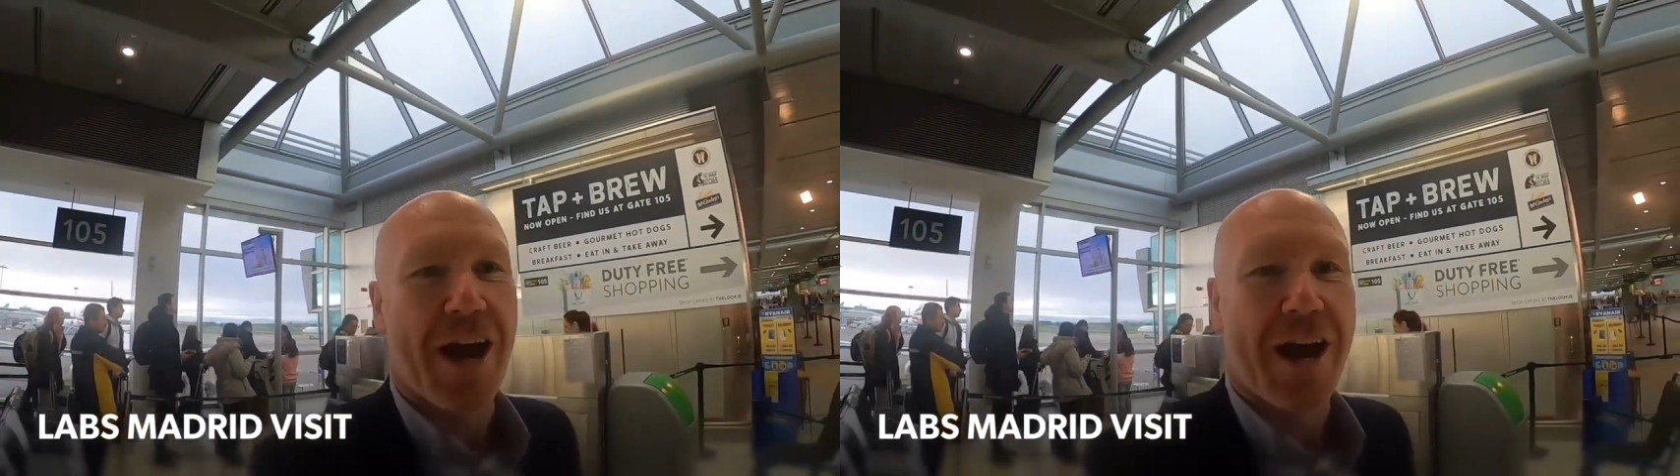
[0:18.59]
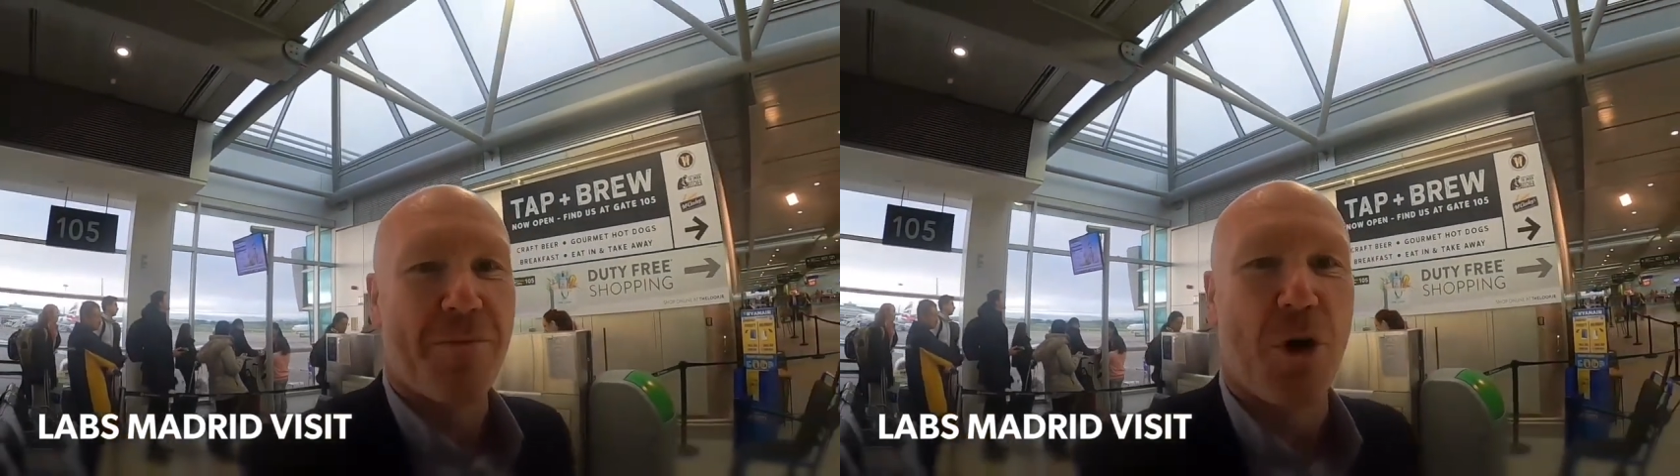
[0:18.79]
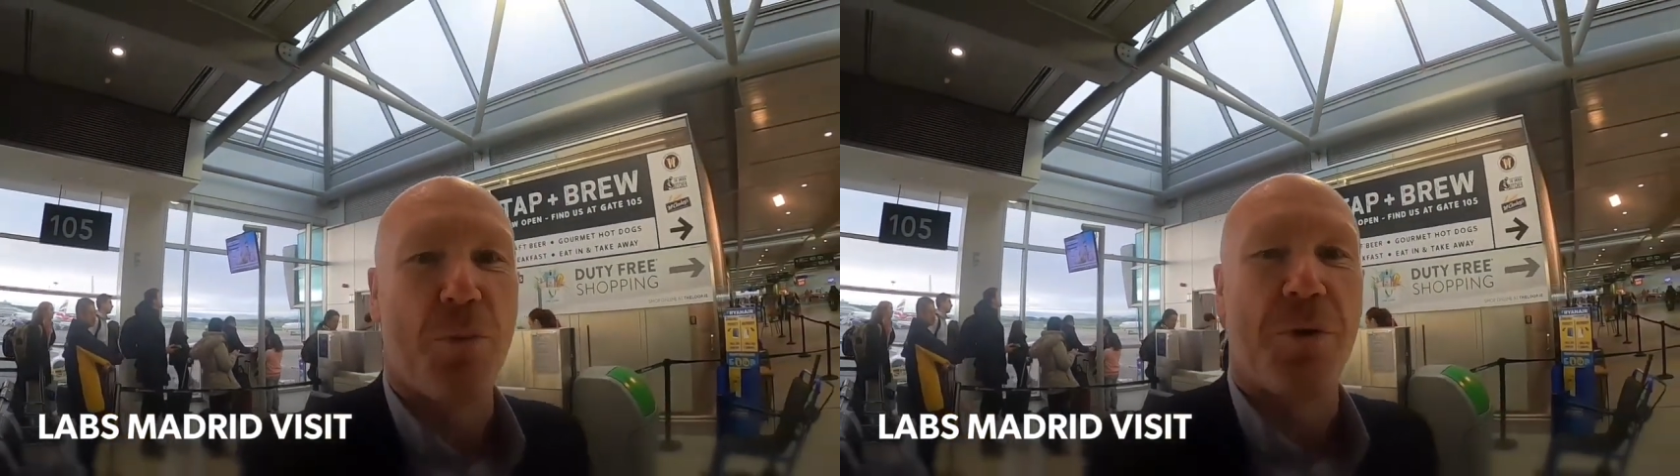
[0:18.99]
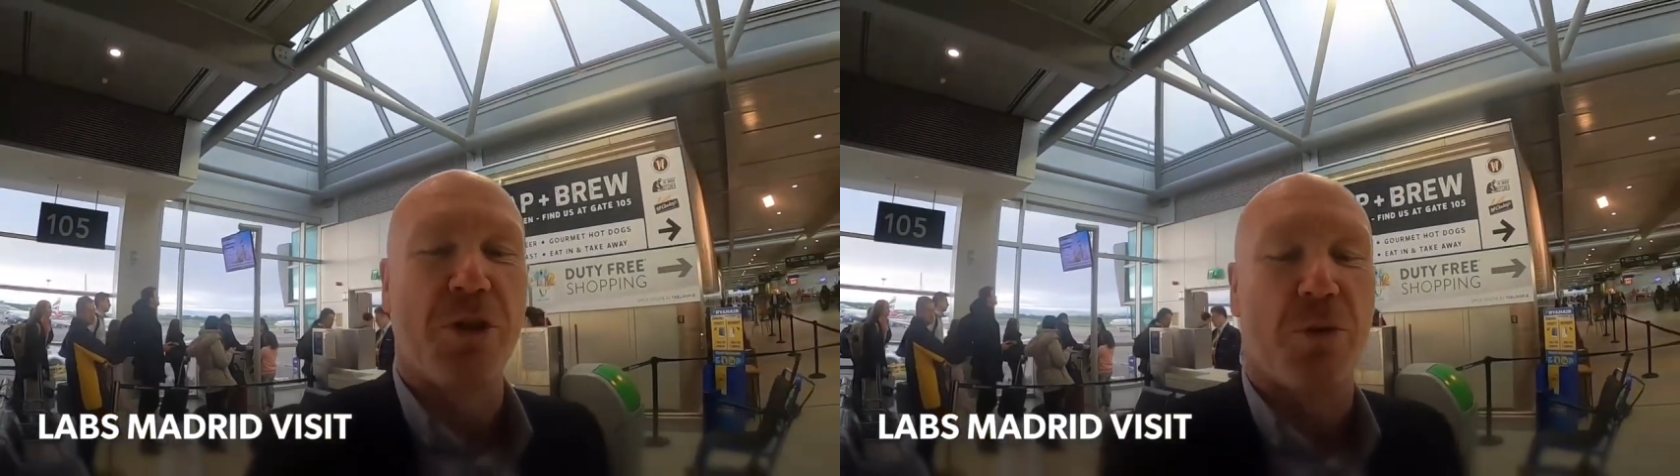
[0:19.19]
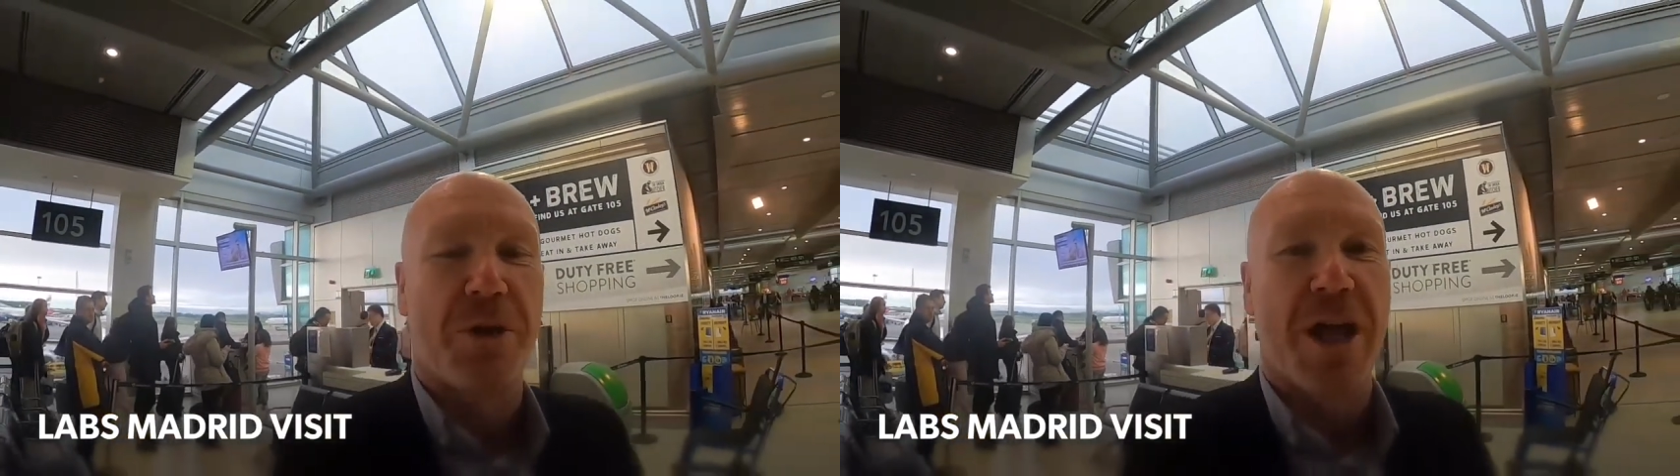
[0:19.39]
am up at
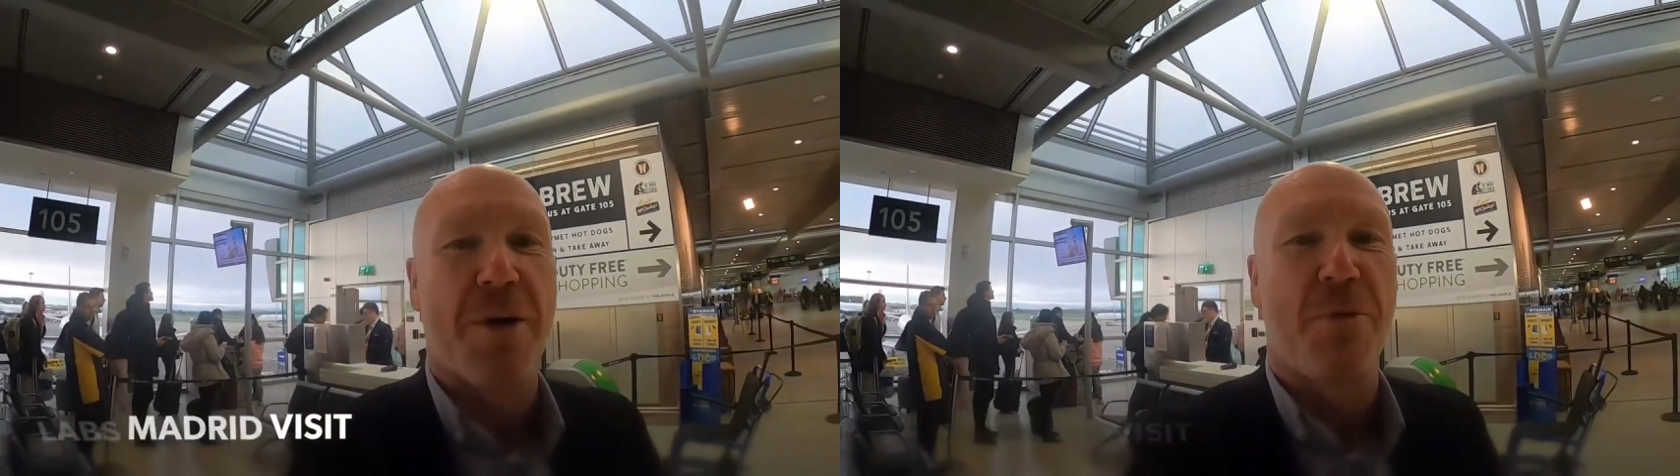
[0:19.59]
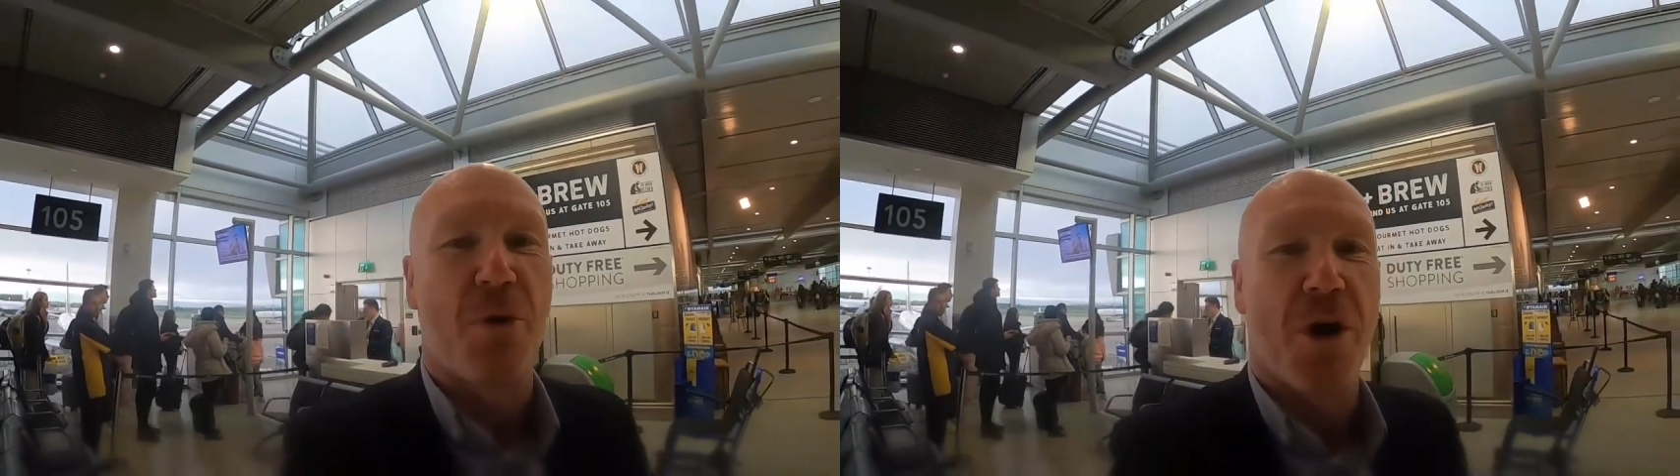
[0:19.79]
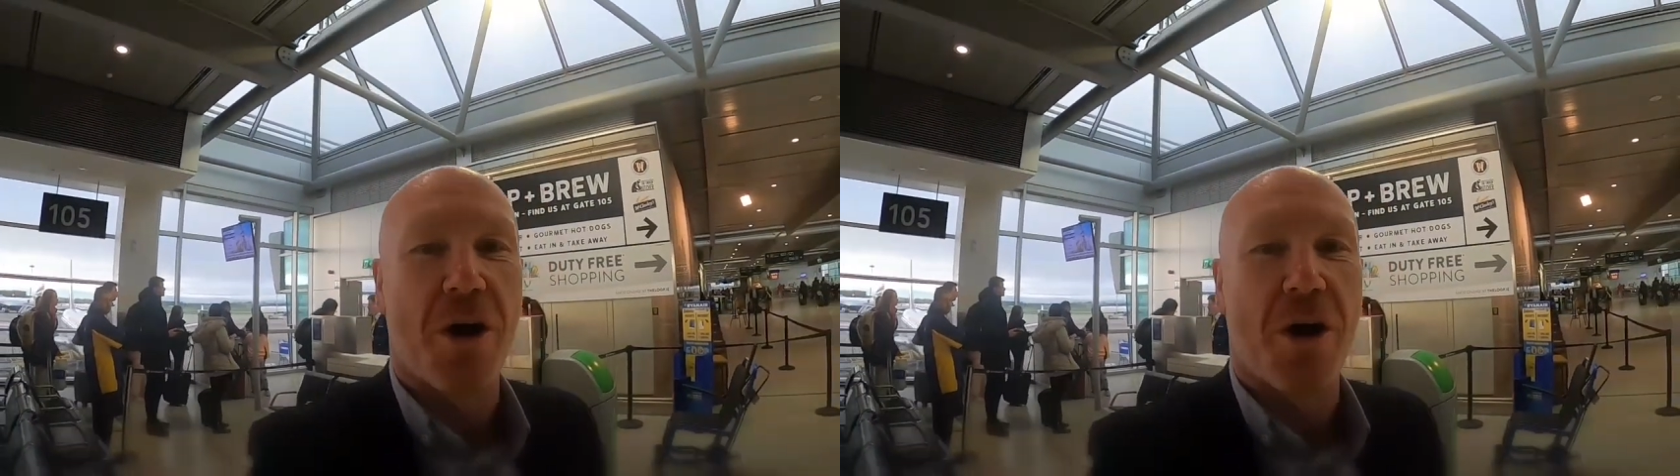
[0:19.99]
Dublin Airport.